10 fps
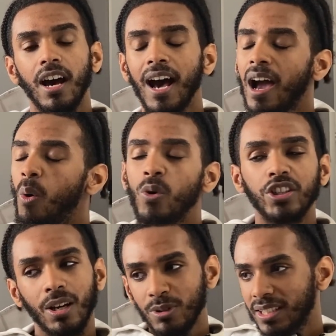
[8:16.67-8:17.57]
I
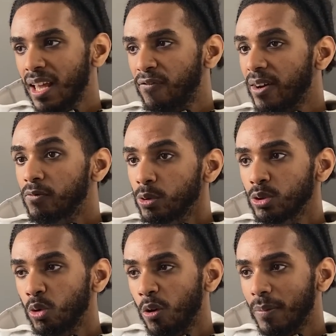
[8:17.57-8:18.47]
wish I was there, fam. Real
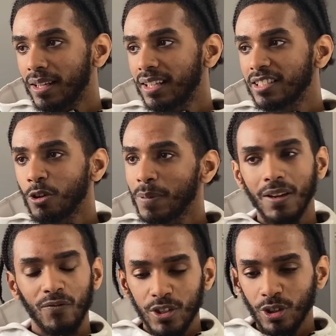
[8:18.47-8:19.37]
talk, man. There's not been
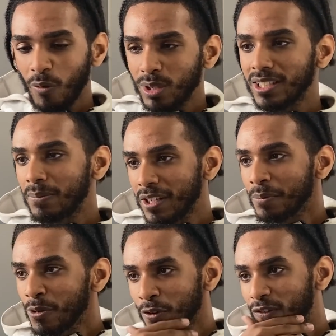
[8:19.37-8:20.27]
a video I wanted to be in
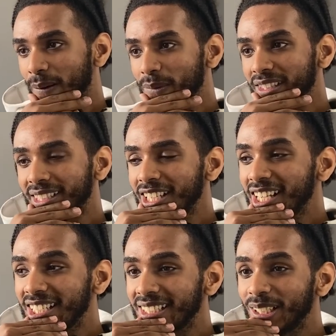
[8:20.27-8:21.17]
more, fam. You
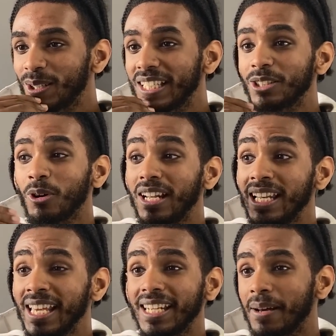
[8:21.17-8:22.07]
can just tell niggas got
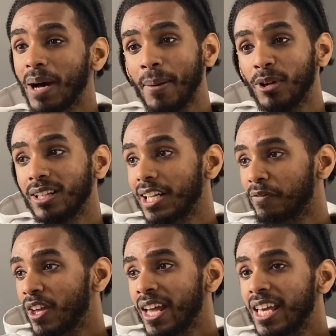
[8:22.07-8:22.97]
lit in there. My man on the
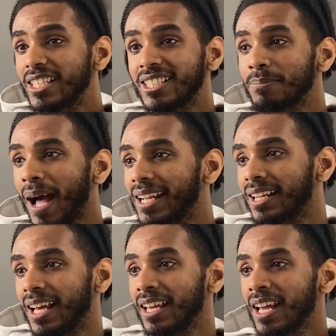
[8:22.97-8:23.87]
left, he's smiling
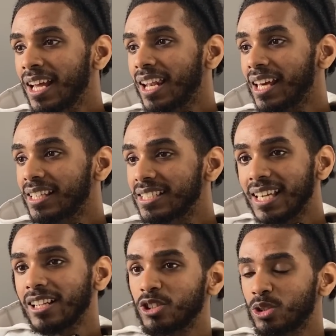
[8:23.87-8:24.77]
like his
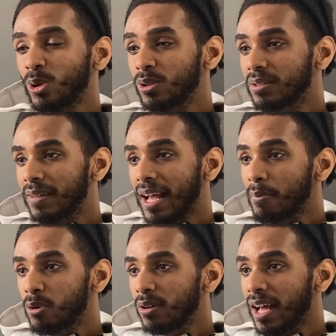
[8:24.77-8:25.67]
guy just told him, like,
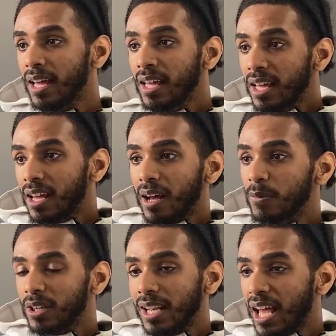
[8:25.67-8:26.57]
bro, like, I'm
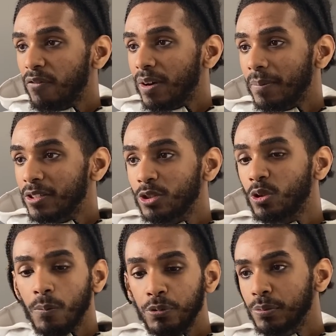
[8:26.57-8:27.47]
not going to lie, fam. Man just
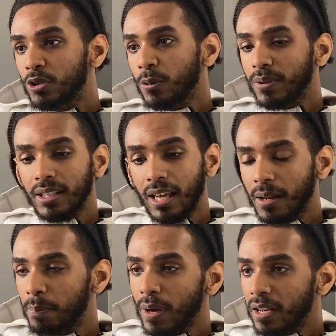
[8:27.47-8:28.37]
got a boob job and
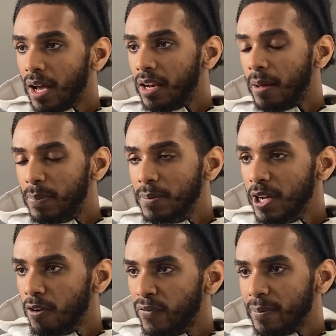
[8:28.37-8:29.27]
a
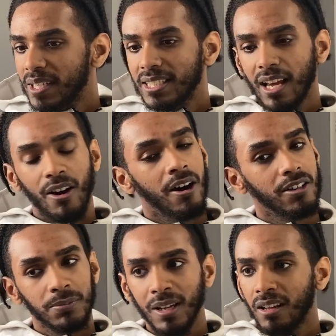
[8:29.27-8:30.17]
BBL, fam. And he's like, oh,
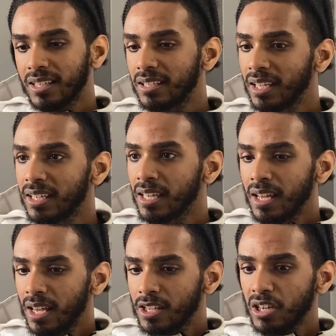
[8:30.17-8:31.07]
that's my lucky day. Do you
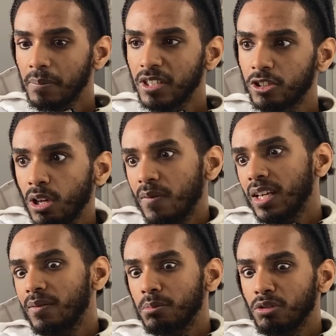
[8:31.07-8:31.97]
know what I mean? She's not even
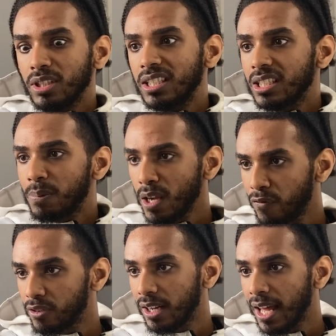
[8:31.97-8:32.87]
giving him the receipt to pay
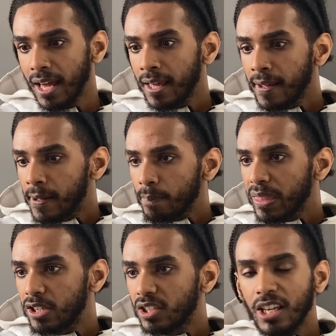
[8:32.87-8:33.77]
for it. Like,
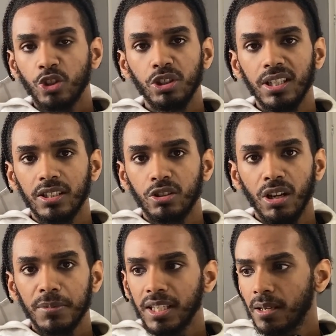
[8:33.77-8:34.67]
he's just getting treated. Do you
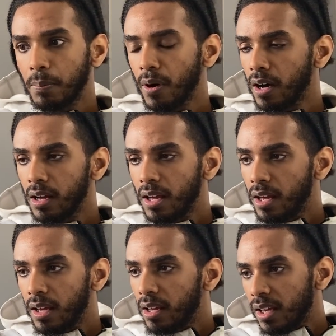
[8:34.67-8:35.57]
know what I'm saying? But...
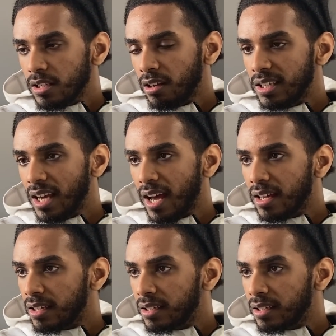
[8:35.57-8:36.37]
lucky guy.